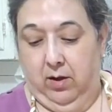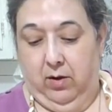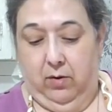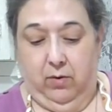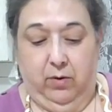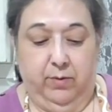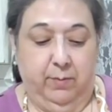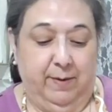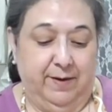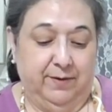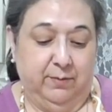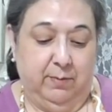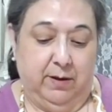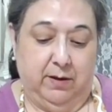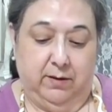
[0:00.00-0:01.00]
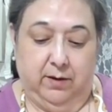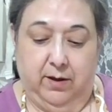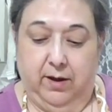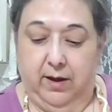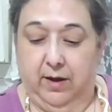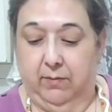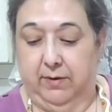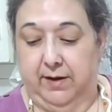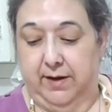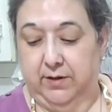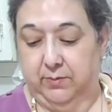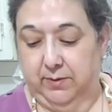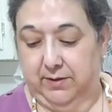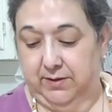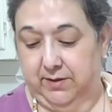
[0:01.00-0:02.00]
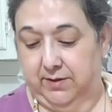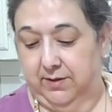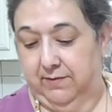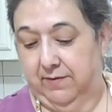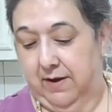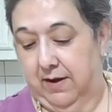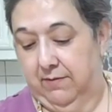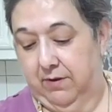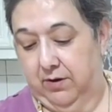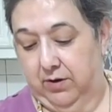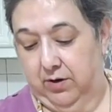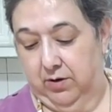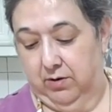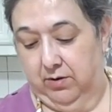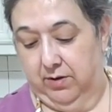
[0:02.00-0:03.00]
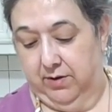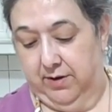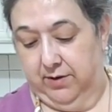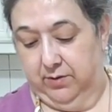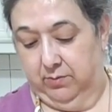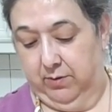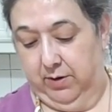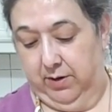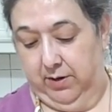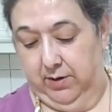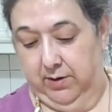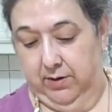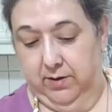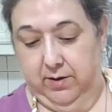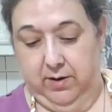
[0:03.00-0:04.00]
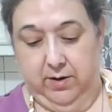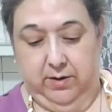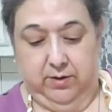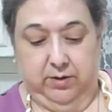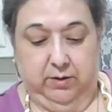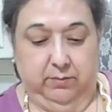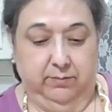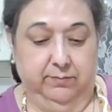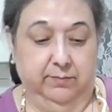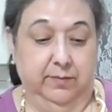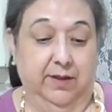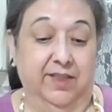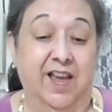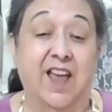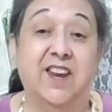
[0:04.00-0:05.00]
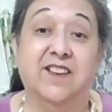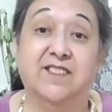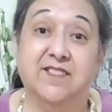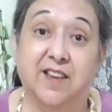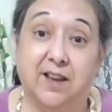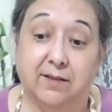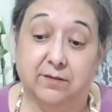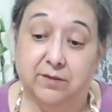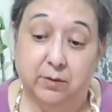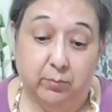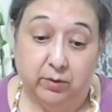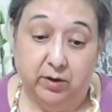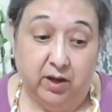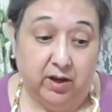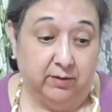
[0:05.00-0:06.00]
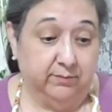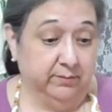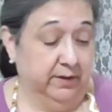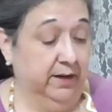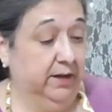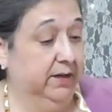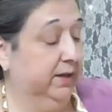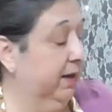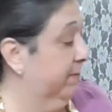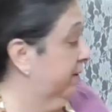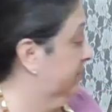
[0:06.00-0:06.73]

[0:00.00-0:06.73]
or the breast meat, and when it hits 165, then you know that that's ready. So that is it. So we're done. That didn't take